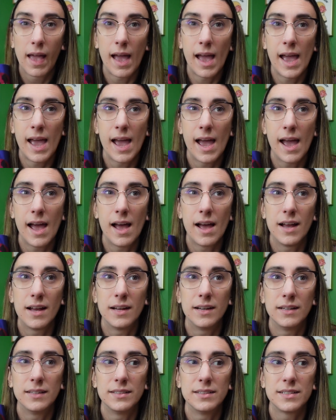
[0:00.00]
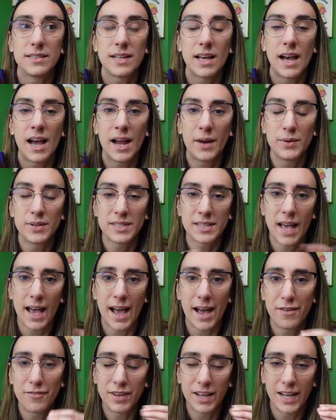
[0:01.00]
And I was
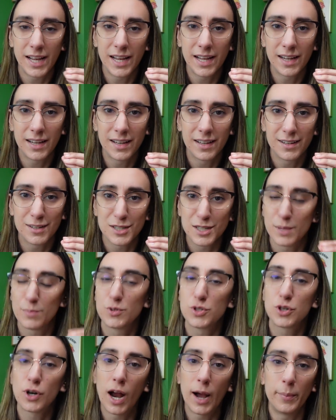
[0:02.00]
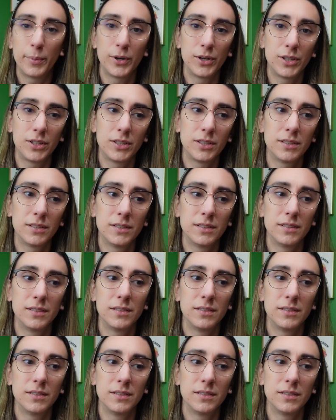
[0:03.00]
having some trouble